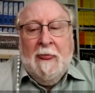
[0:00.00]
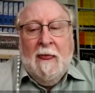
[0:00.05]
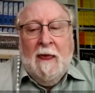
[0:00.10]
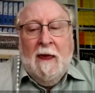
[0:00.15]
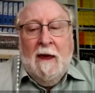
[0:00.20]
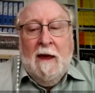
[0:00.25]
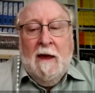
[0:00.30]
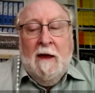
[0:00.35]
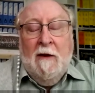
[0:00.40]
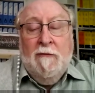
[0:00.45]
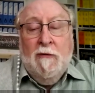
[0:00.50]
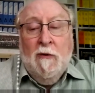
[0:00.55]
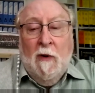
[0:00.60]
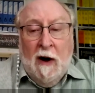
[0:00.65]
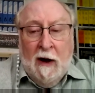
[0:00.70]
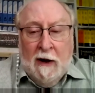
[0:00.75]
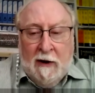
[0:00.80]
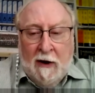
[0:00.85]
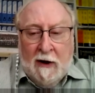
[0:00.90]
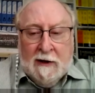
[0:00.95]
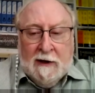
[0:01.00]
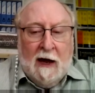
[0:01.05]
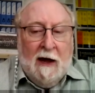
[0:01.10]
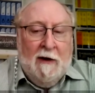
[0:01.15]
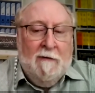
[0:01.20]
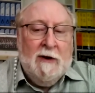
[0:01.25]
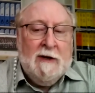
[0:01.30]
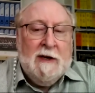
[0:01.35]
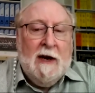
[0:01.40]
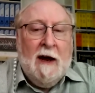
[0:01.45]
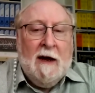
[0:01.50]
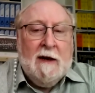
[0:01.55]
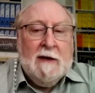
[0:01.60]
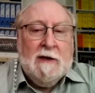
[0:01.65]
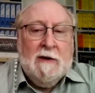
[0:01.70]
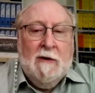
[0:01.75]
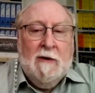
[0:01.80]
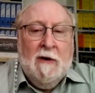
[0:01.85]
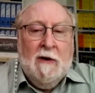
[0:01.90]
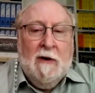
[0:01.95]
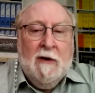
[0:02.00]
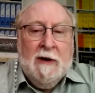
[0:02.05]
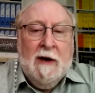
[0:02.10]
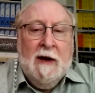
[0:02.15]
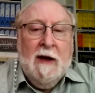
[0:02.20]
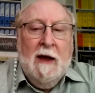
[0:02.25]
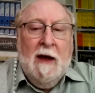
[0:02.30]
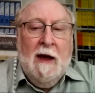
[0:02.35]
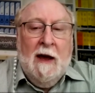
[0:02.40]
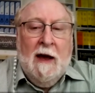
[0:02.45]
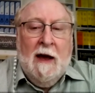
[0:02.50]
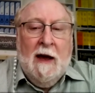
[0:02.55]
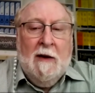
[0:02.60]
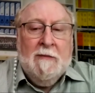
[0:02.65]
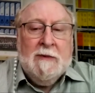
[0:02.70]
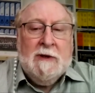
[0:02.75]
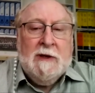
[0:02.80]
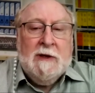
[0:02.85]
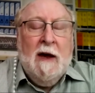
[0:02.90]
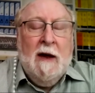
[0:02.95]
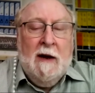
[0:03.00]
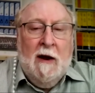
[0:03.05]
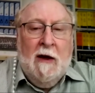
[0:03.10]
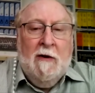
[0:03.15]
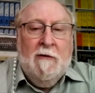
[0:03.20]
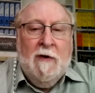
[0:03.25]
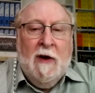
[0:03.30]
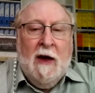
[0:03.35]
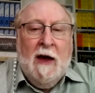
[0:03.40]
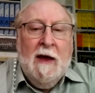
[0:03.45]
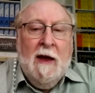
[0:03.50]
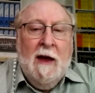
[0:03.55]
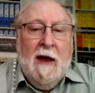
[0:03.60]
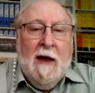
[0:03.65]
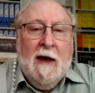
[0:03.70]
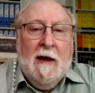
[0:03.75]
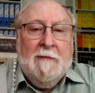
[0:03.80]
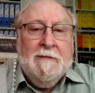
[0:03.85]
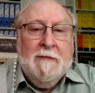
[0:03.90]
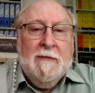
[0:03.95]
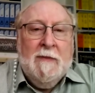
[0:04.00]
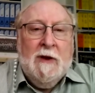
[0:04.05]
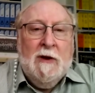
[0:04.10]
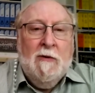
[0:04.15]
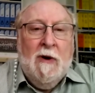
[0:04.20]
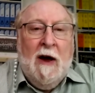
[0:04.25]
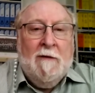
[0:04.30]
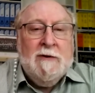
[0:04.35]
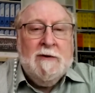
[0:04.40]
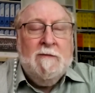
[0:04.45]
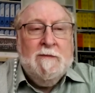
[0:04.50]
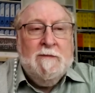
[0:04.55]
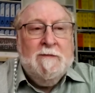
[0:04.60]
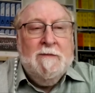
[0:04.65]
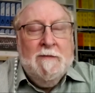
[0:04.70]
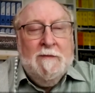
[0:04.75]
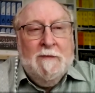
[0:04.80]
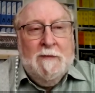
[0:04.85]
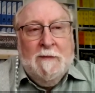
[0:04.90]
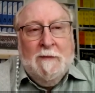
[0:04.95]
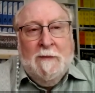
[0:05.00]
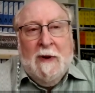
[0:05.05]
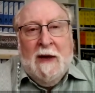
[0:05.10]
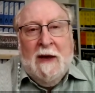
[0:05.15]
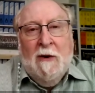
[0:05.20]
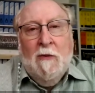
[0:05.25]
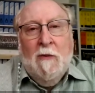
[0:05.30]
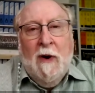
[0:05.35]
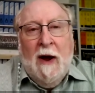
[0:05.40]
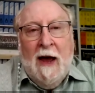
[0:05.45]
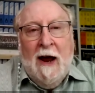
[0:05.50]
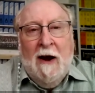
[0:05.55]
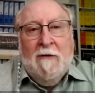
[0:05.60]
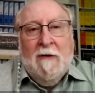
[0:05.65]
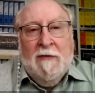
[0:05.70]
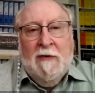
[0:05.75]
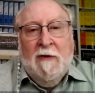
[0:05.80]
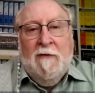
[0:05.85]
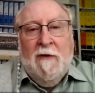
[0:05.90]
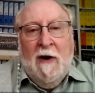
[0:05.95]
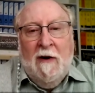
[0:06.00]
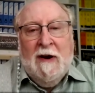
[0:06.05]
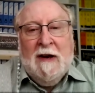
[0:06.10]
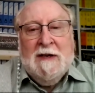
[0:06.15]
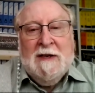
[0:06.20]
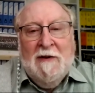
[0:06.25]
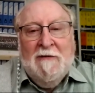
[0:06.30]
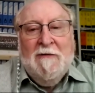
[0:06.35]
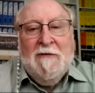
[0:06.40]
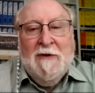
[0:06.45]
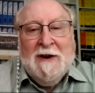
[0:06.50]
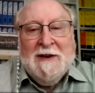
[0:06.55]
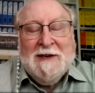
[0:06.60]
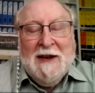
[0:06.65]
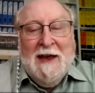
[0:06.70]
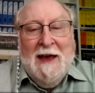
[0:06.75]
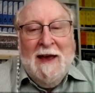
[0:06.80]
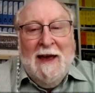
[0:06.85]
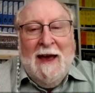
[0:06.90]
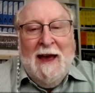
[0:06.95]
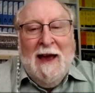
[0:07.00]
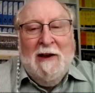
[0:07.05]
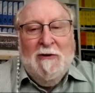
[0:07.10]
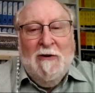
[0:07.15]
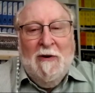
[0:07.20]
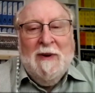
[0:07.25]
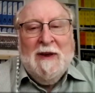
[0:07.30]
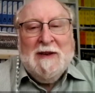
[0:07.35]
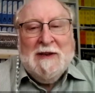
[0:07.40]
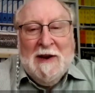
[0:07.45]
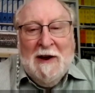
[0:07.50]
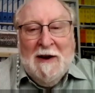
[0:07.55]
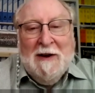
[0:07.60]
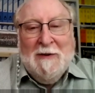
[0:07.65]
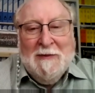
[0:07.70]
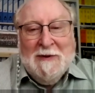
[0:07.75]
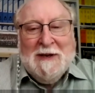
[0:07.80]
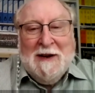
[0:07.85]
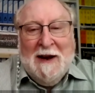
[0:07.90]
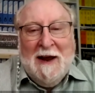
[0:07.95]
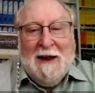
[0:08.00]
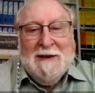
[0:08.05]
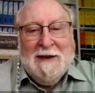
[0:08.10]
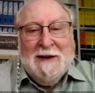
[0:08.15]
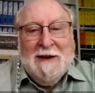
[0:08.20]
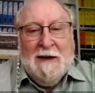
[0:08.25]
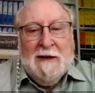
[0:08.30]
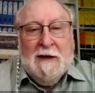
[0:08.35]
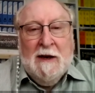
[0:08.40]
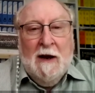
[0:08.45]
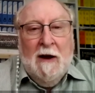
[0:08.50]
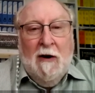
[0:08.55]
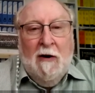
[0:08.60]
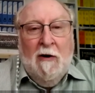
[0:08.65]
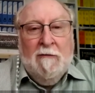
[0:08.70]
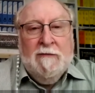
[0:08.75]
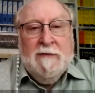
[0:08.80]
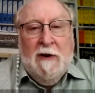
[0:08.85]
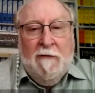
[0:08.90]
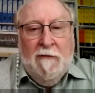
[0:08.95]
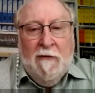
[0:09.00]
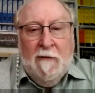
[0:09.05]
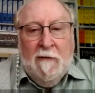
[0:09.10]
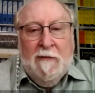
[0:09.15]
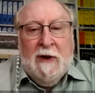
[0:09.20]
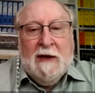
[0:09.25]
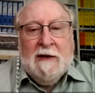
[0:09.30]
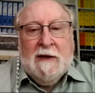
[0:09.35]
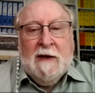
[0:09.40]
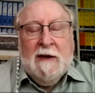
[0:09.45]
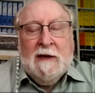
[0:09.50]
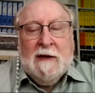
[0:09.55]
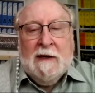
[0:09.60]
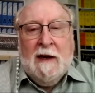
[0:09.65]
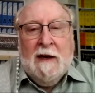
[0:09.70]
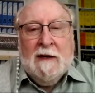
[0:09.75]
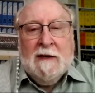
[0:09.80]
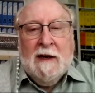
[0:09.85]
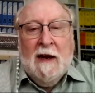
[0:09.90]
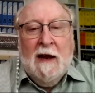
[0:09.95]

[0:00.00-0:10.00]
if you are going to have a tax on turnover, you have to be aware of the very different economic circumstances of different businesses,